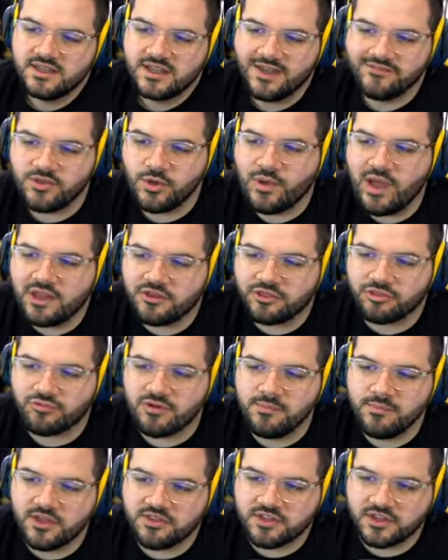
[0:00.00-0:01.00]
If you got
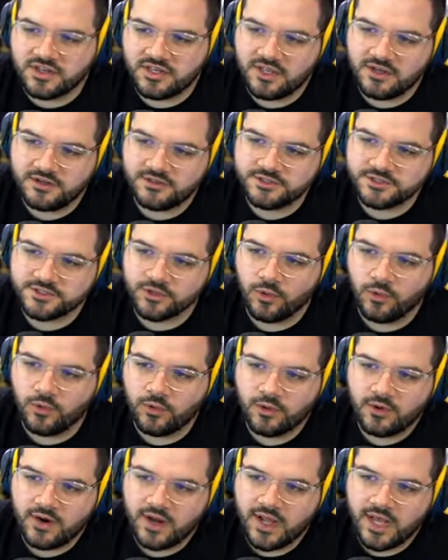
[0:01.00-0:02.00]
Three Musketeers
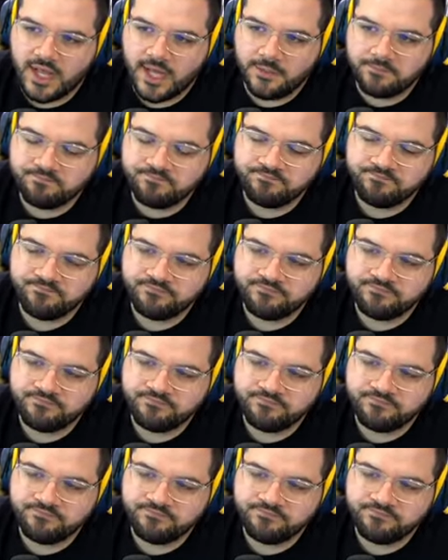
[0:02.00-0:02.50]
or um,